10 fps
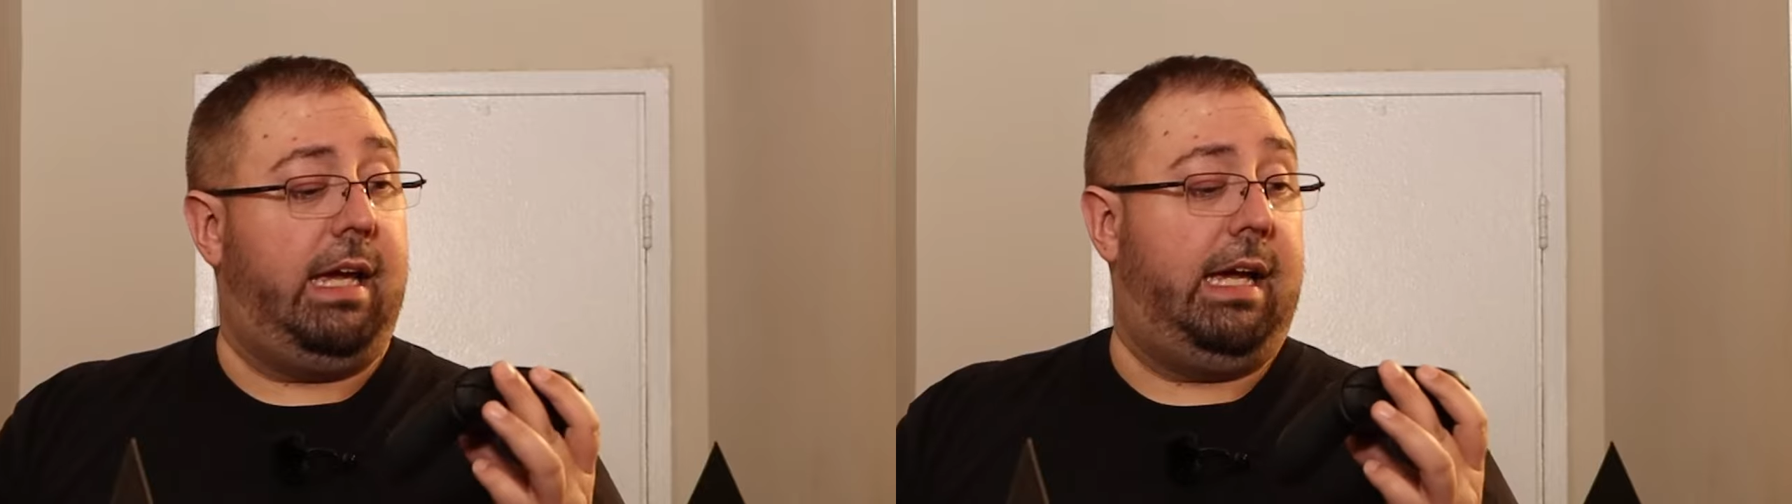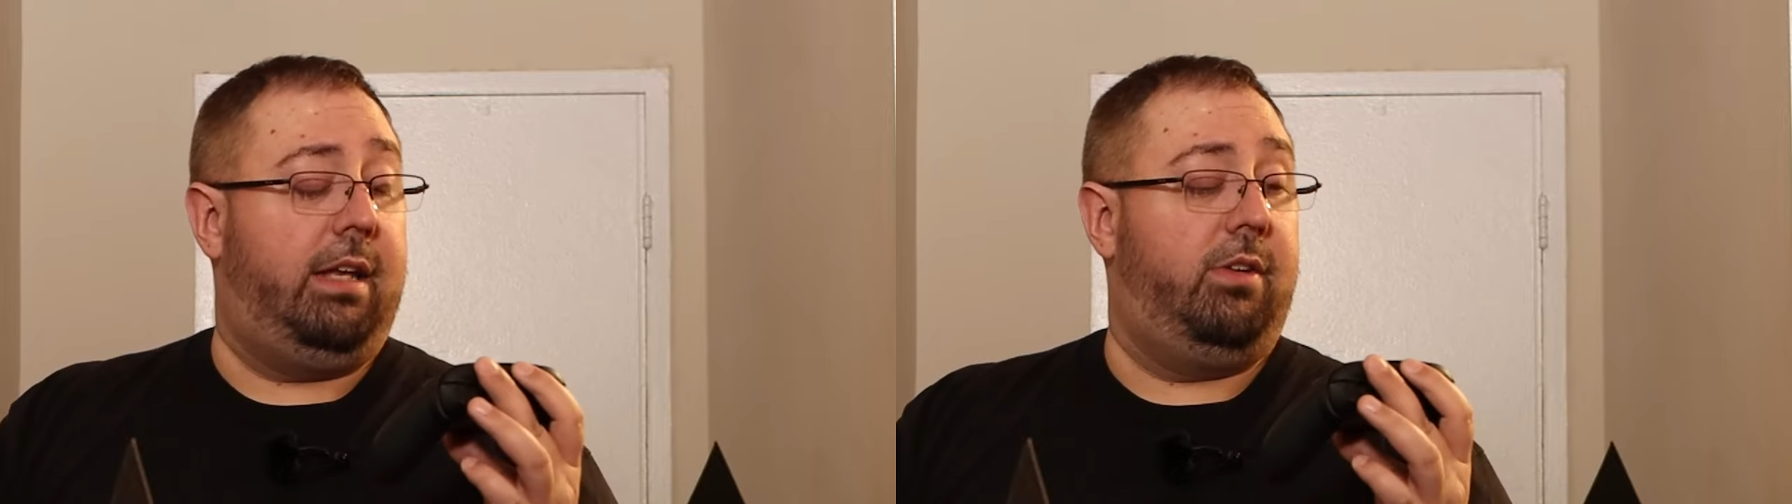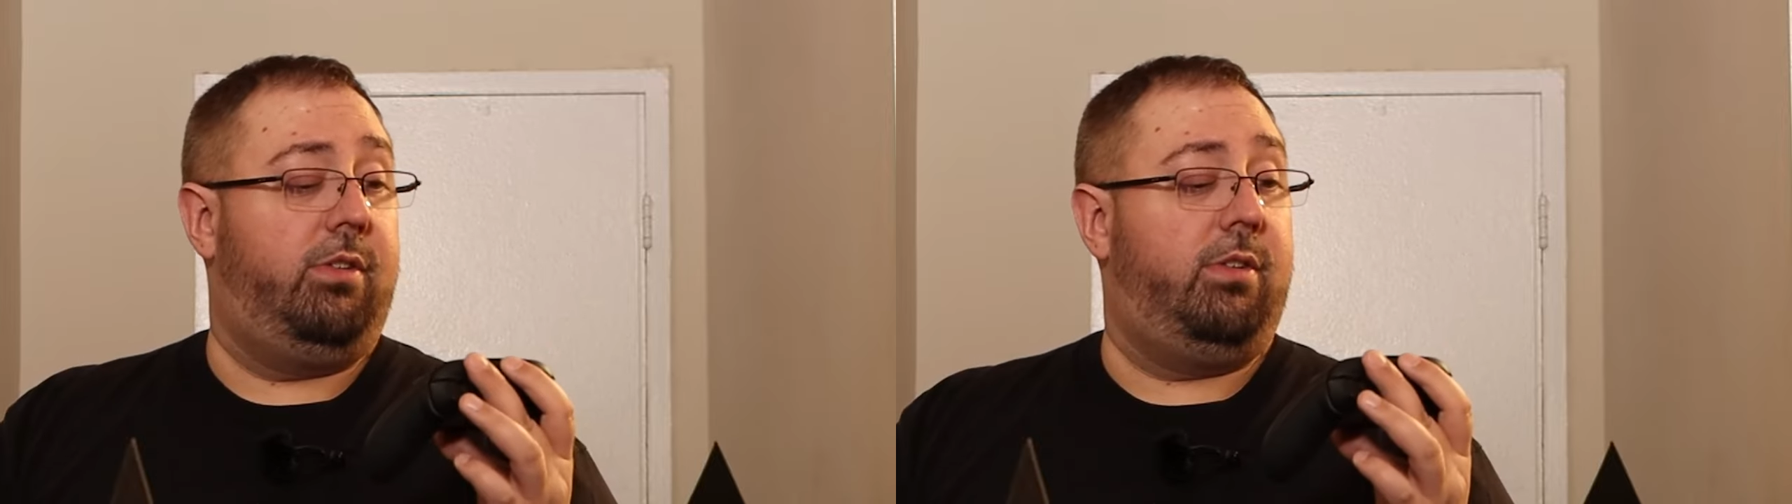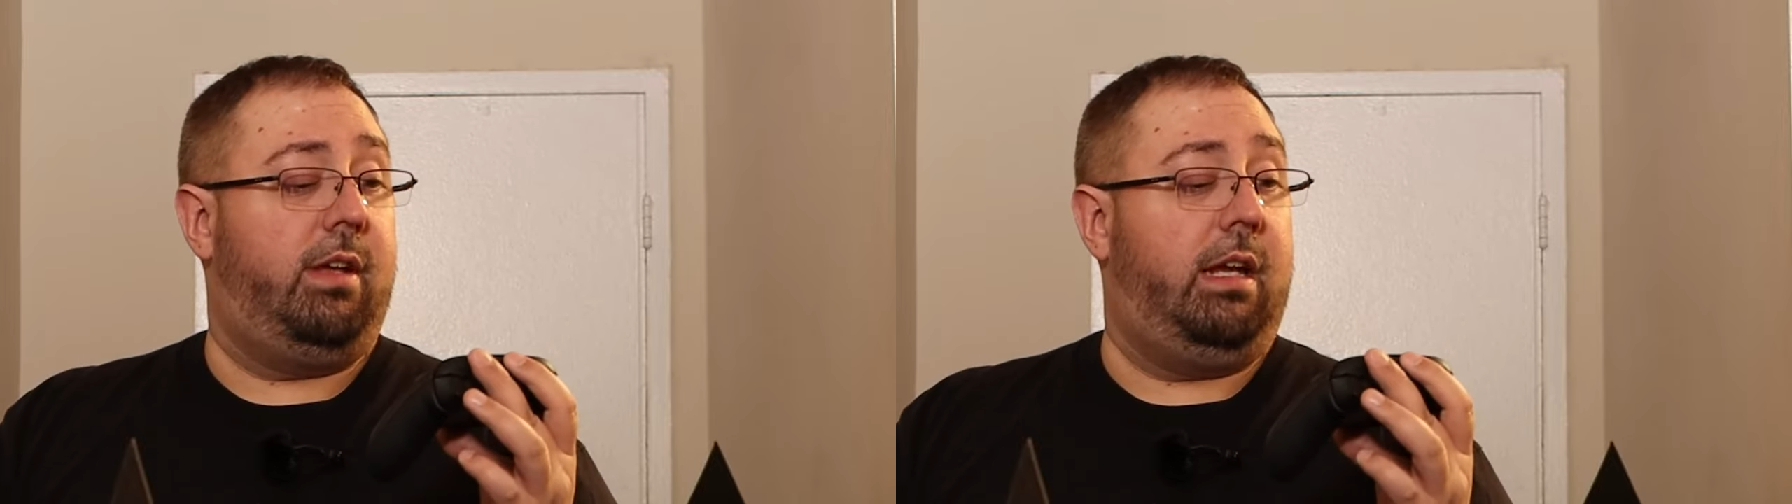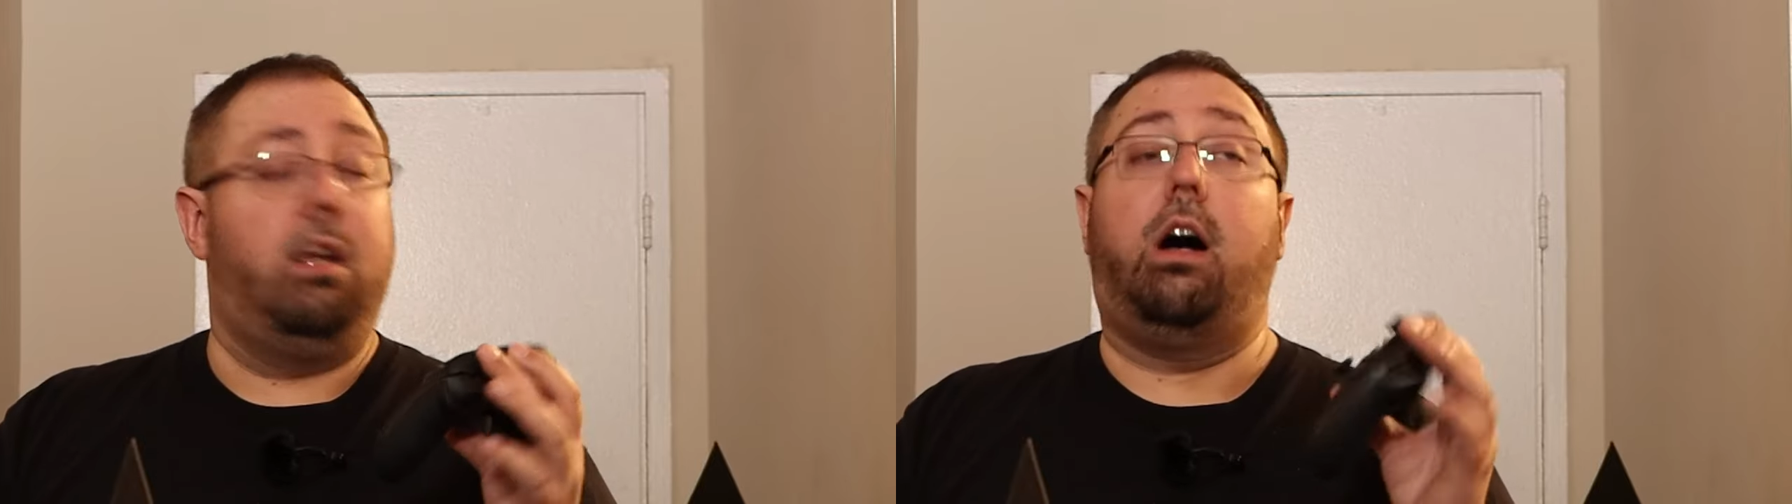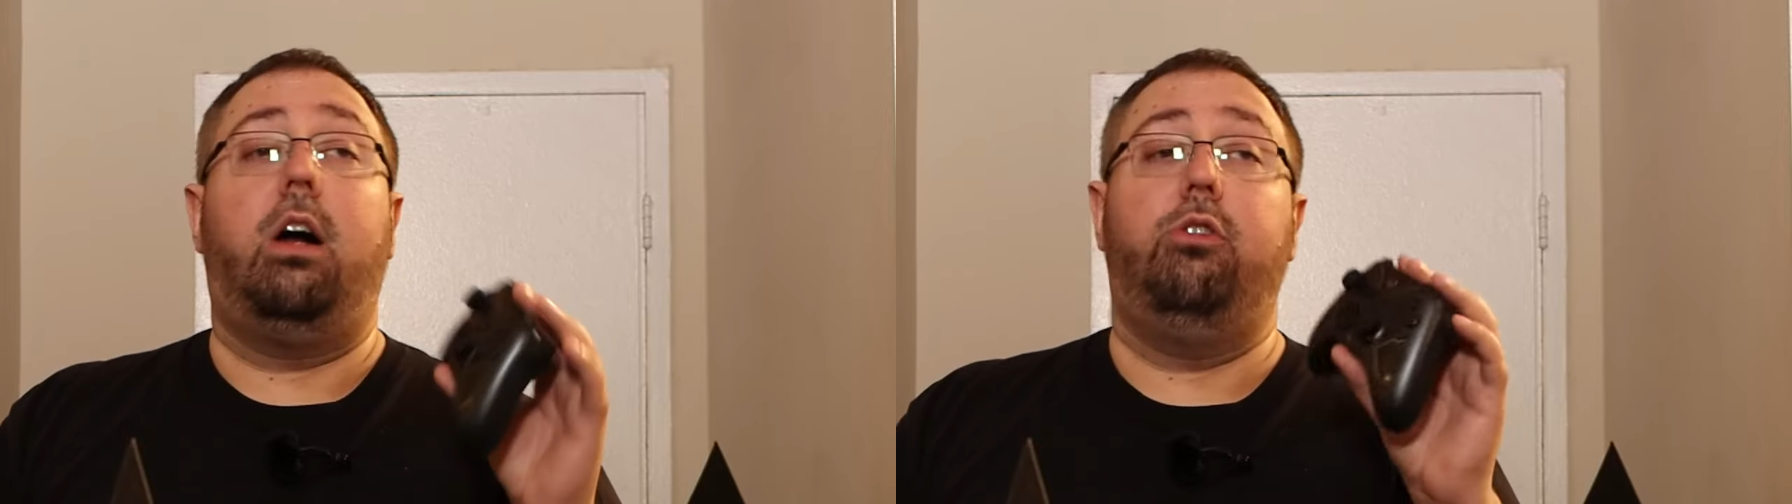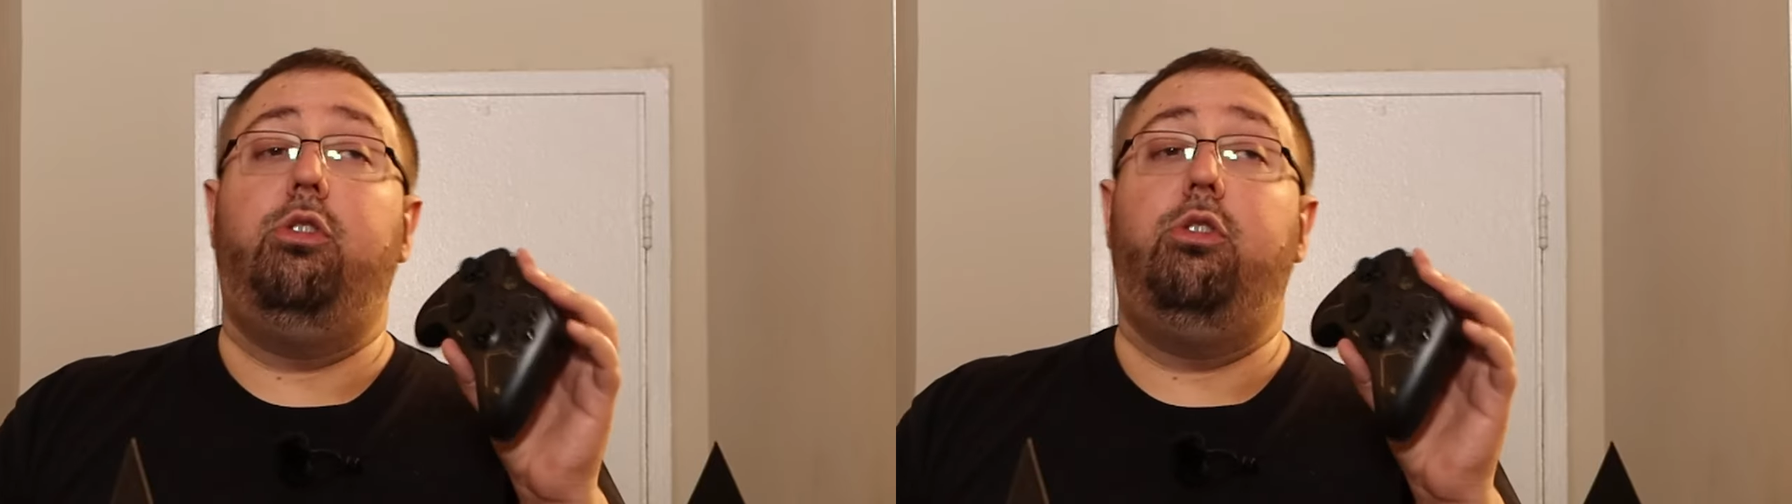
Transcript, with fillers: and a not